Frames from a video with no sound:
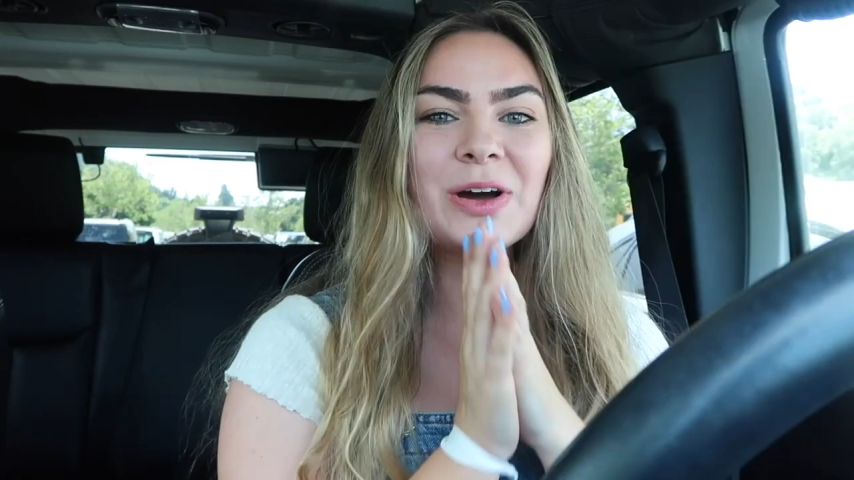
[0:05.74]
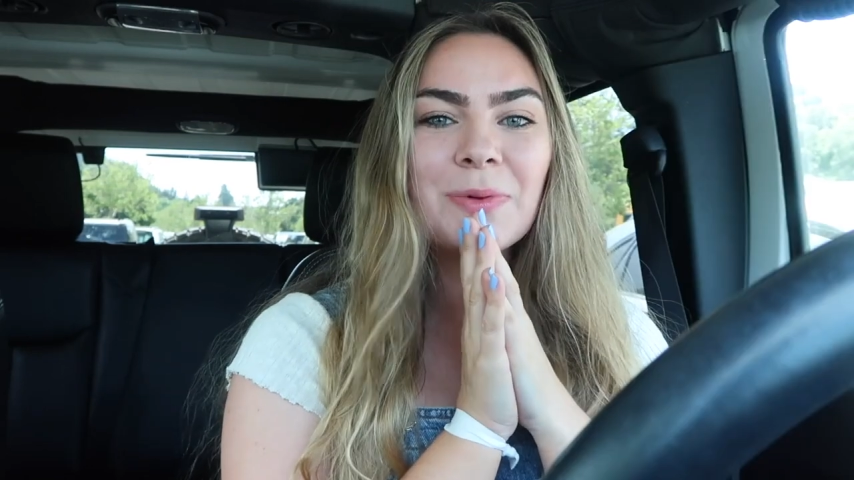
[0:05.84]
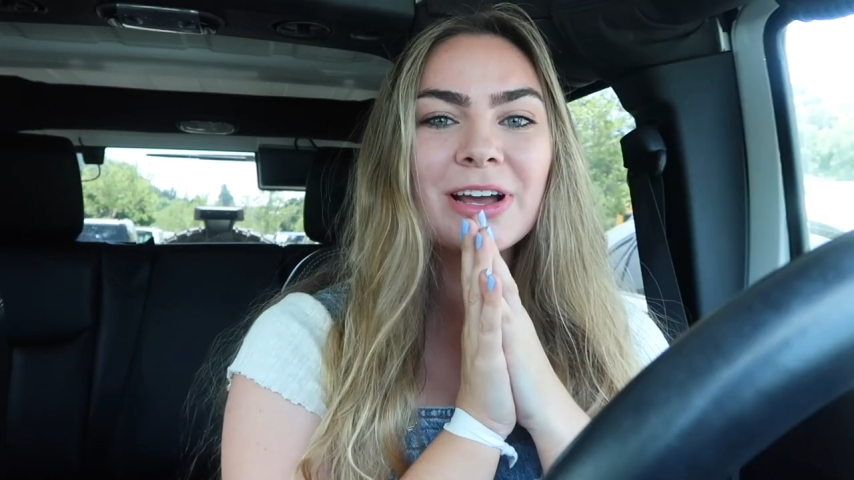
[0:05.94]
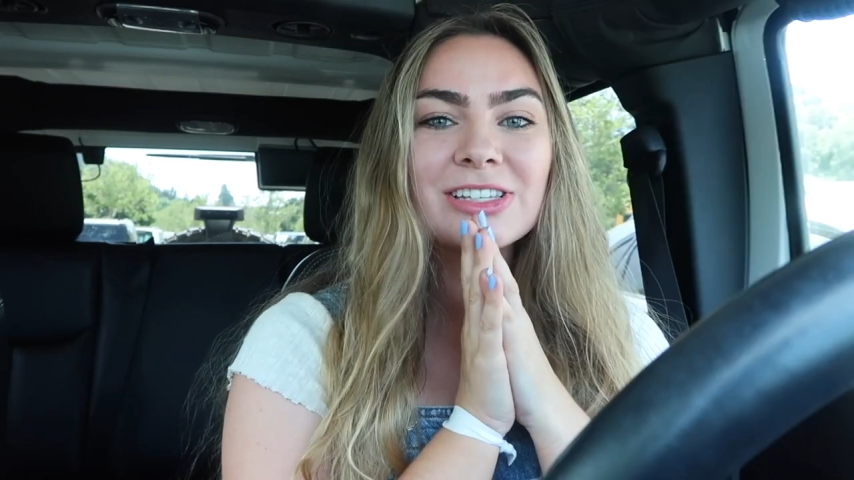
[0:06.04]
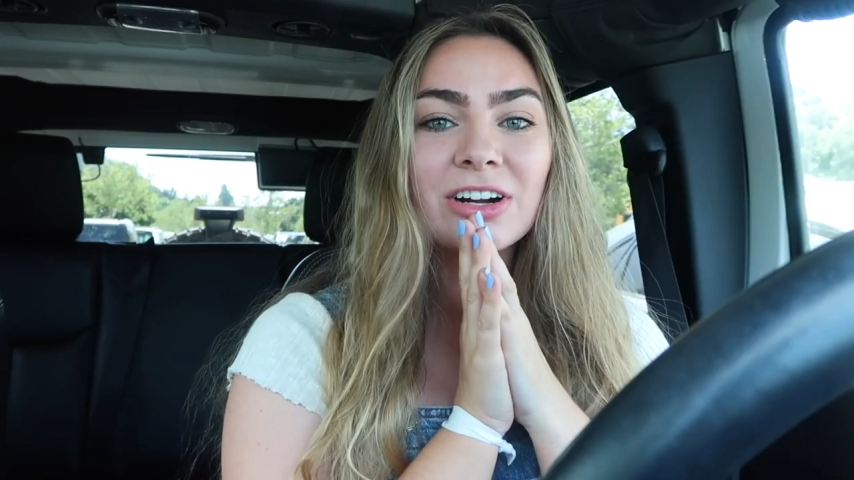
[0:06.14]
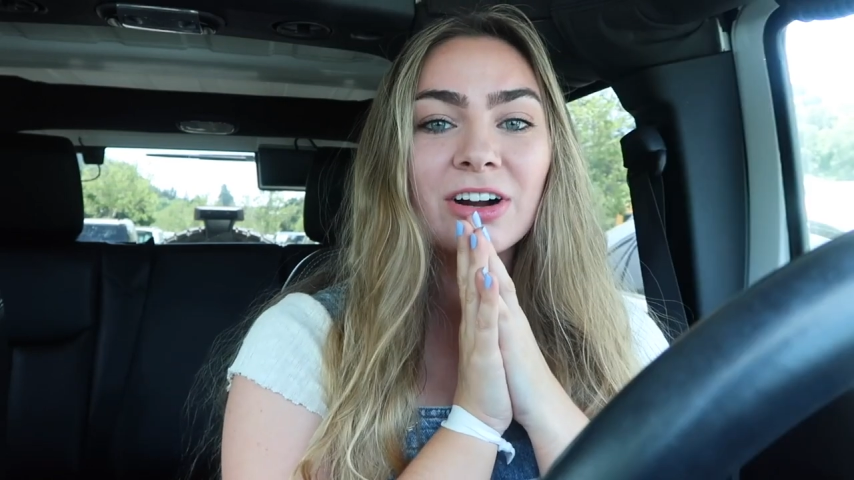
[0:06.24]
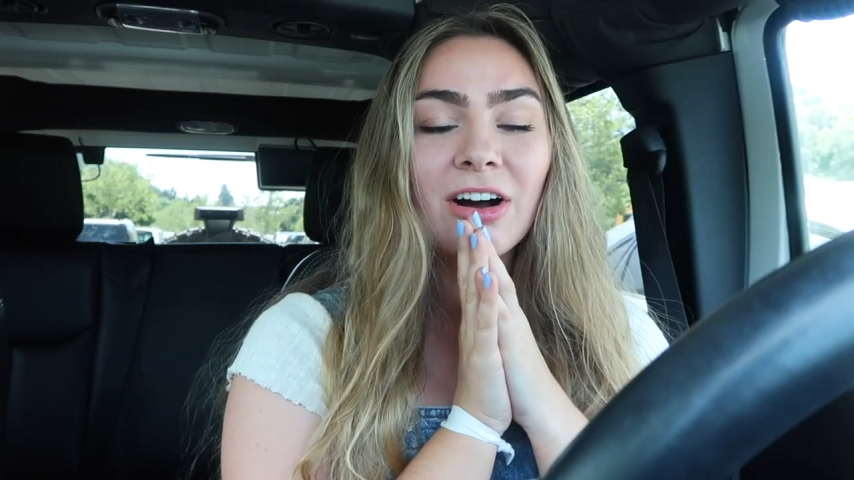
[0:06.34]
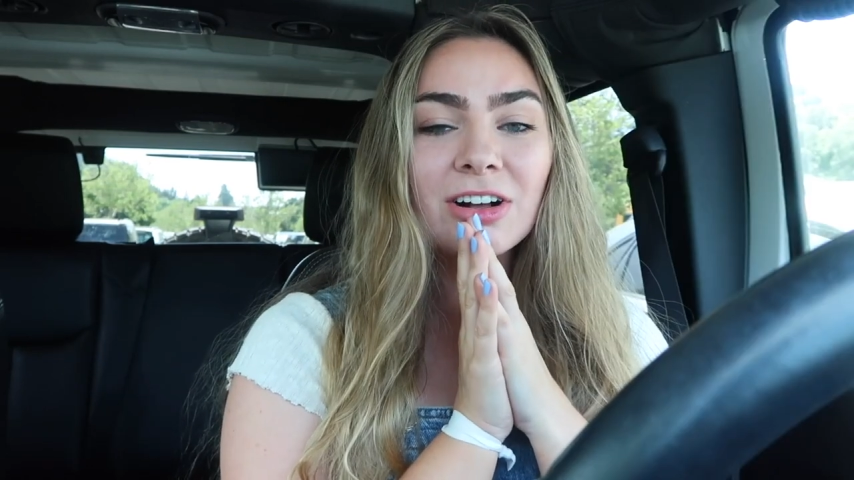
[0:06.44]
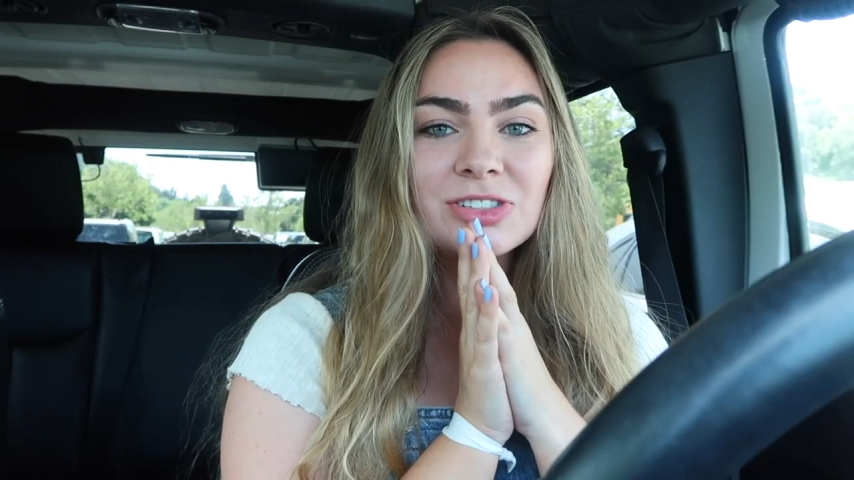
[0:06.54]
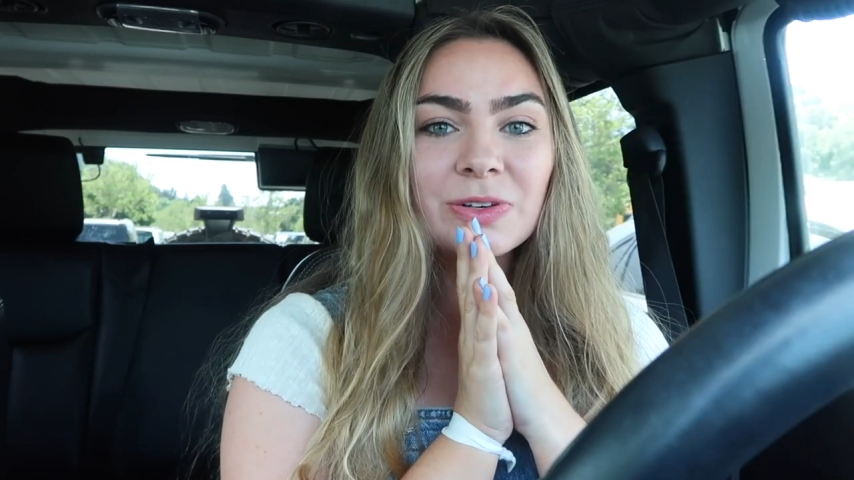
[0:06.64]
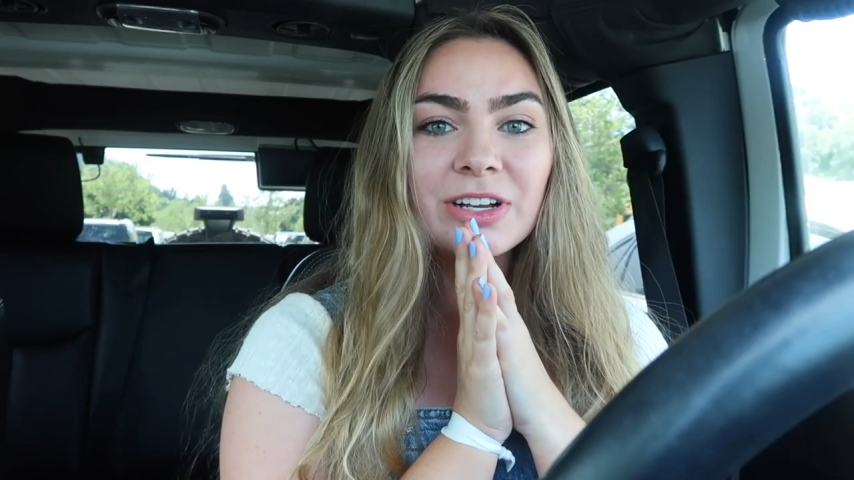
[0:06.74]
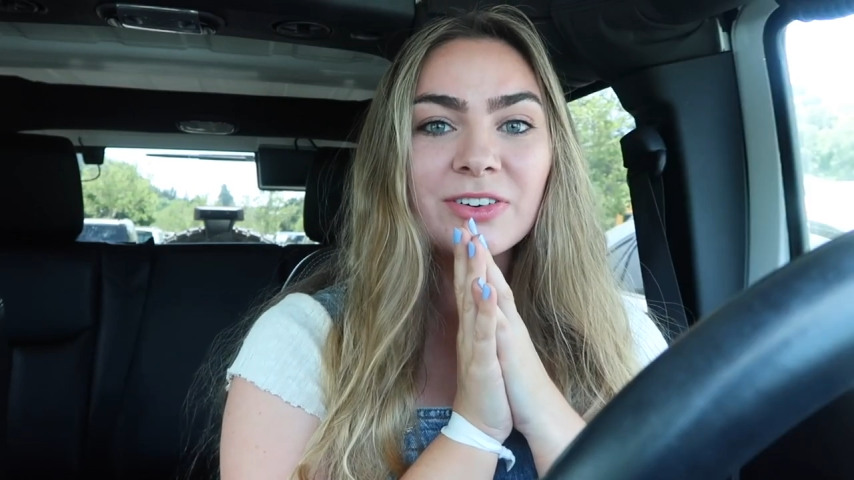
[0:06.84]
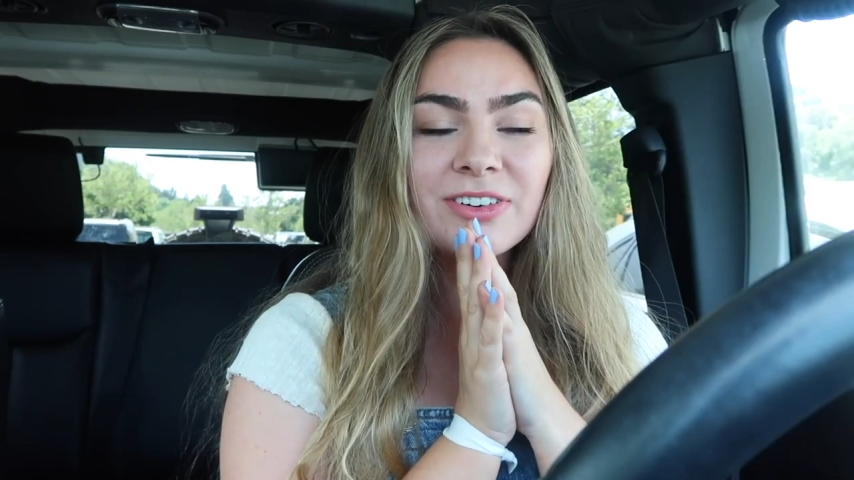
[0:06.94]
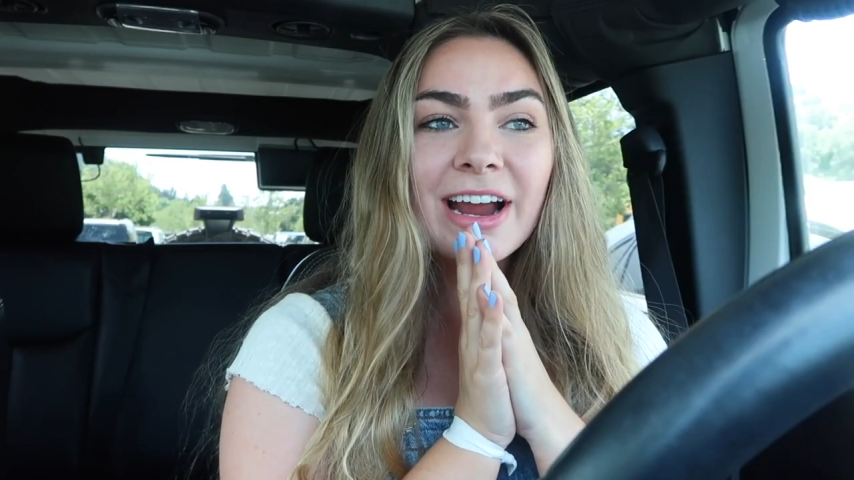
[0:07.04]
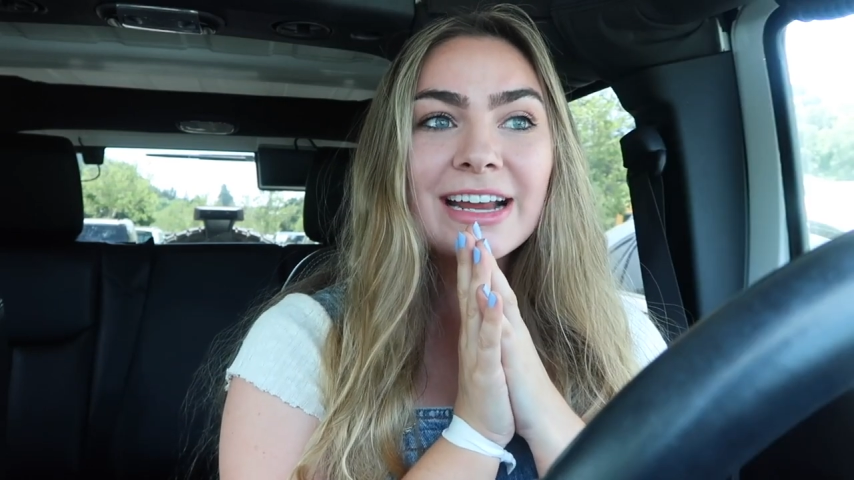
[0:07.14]
I hope you guys are all doing
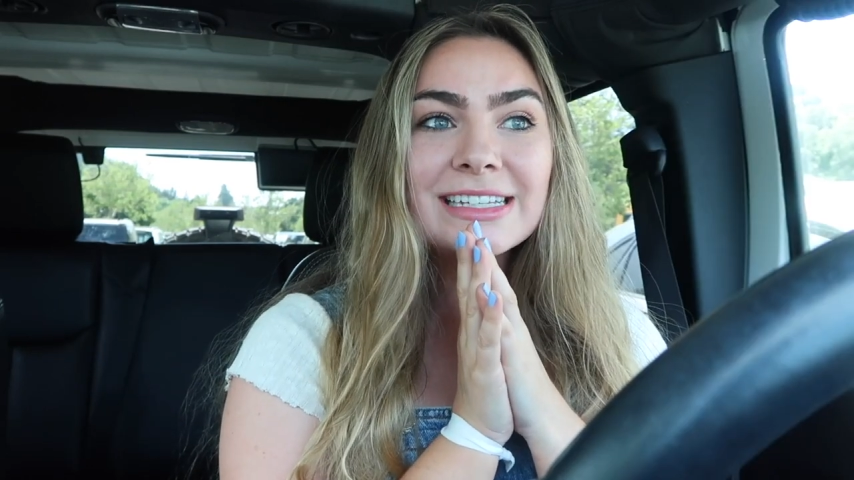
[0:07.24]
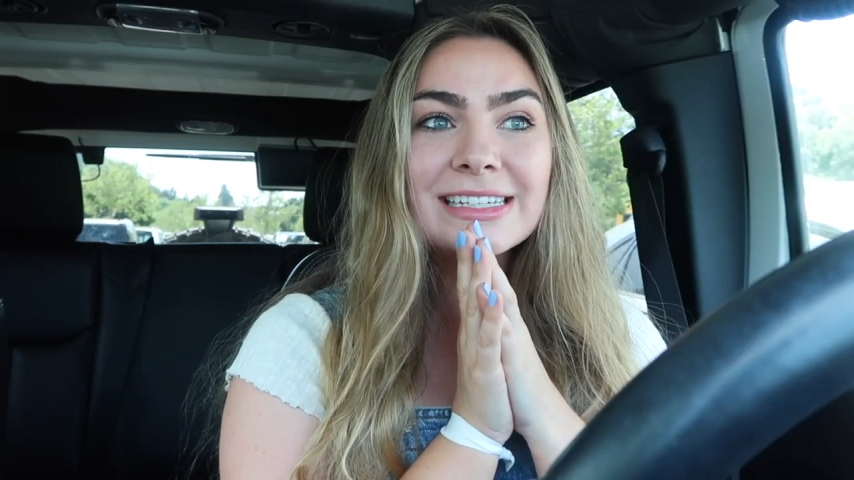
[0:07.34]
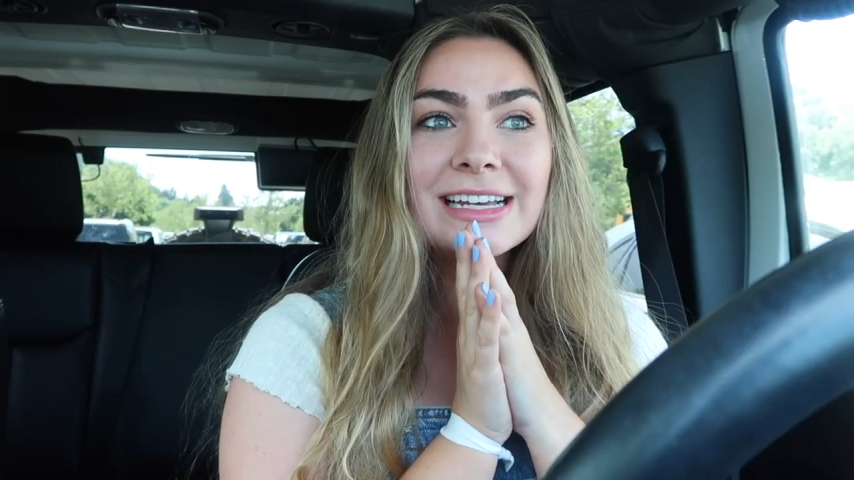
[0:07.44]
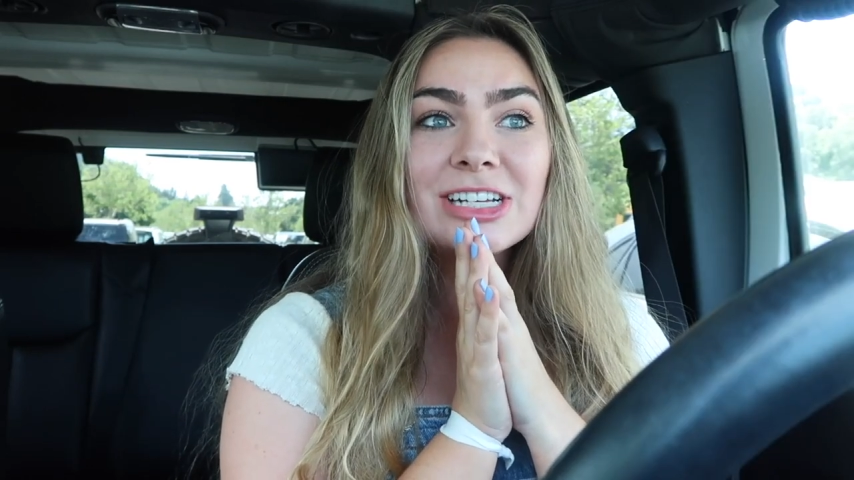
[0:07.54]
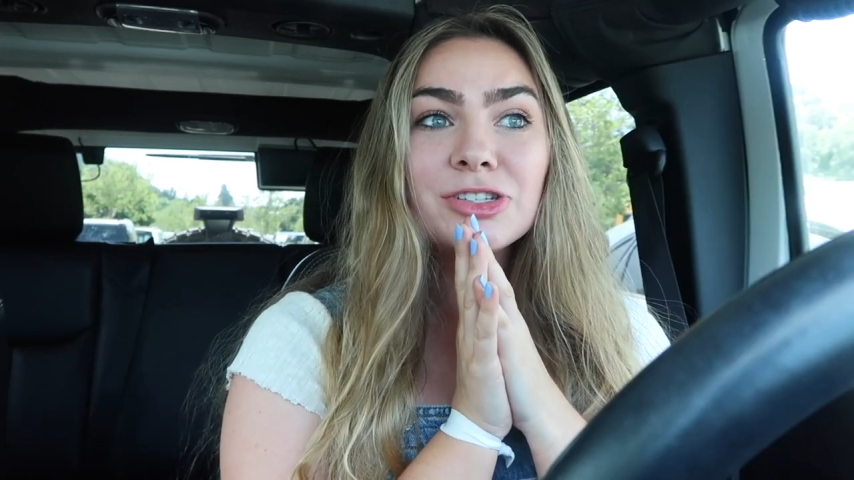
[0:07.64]
great.